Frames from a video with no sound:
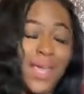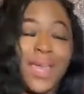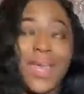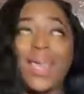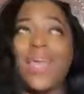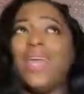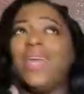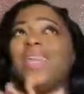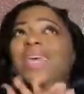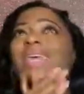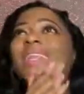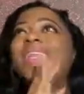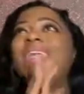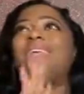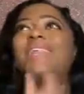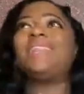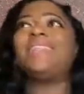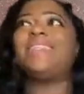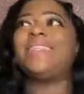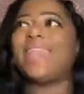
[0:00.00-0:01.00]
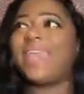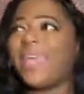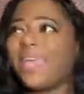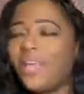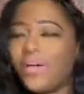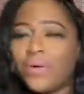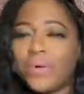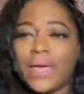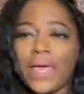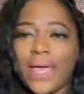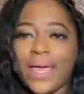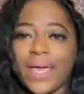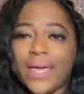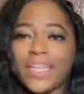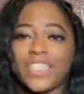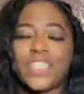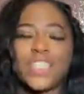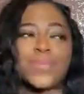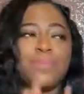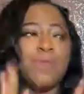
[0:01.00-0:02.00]
And in this date,
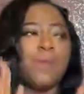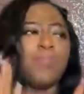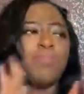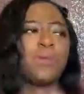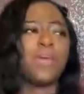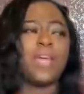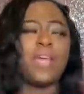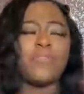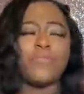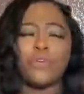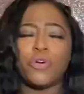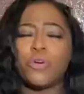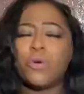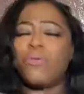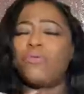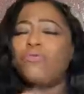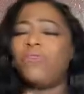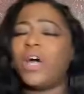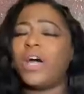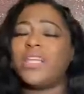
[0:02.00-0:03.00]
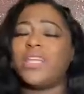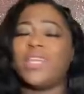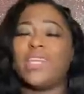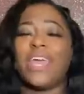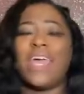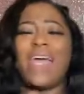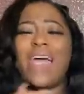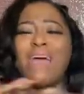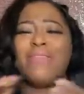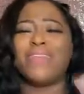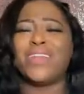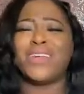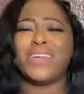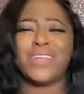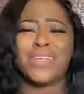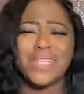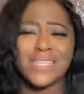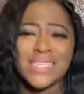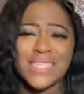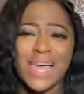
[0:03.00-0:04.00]
okay, she's being playful and fun and they're having a
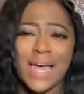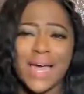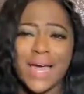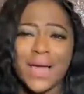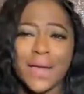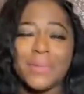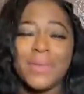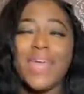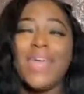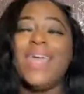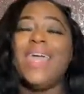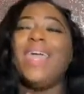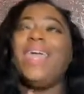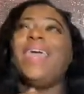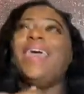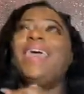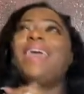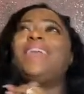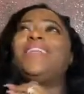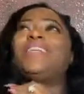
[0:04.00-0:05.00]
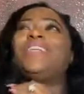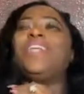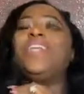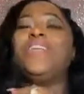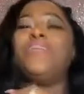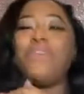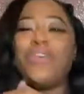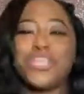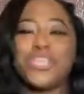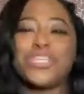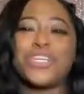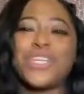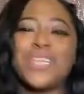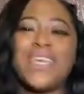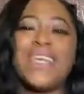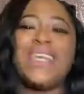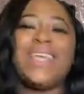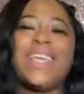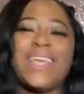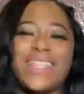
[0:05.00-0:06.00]
good time. And she
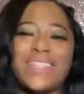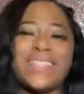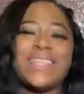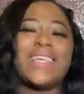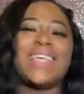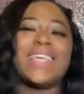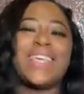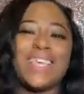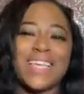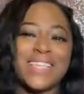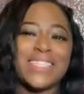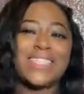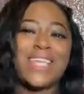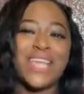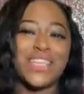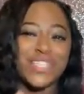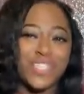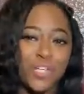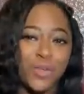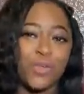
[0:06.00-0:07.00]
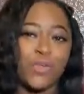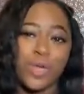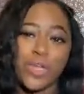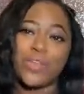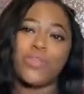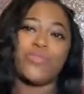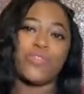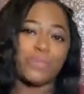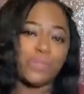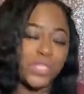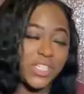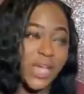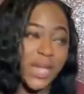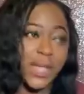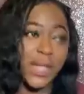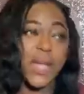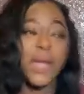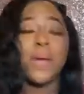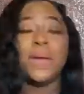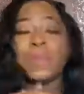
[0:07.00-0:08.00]
eventually gets the kiss that she wanted from
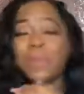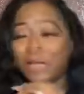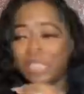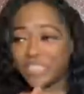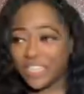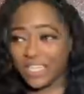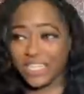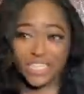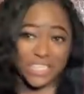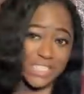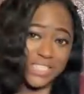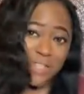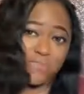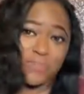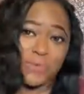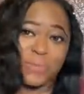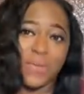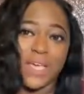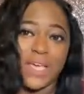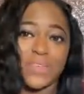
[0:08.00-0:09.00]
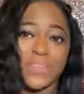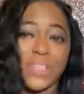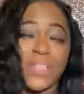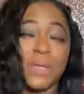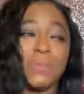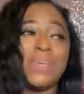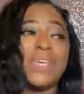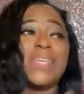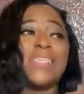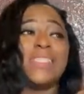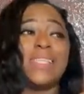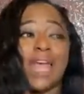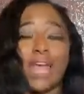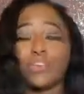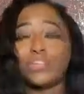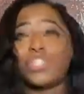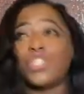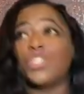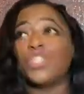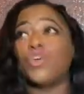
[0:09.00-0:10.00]
Jay, but she gets it from Anthony because
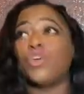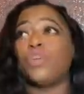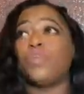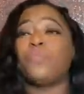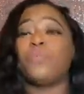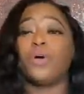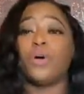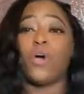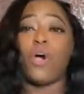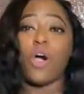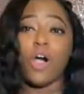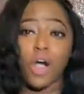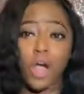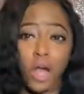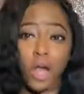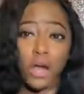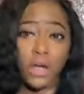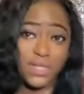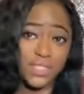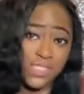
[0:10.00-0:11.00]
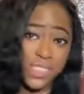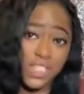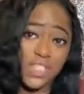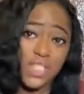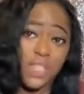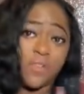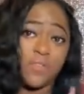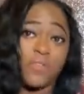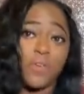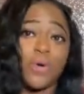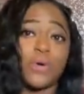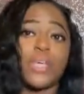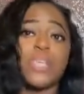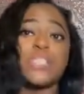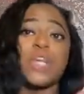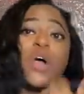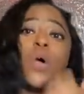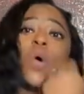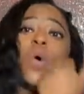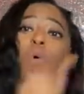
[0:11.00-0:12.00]
now she's going to put all her attention and
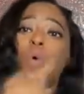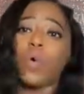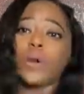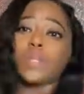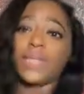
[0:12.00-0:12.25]
focus on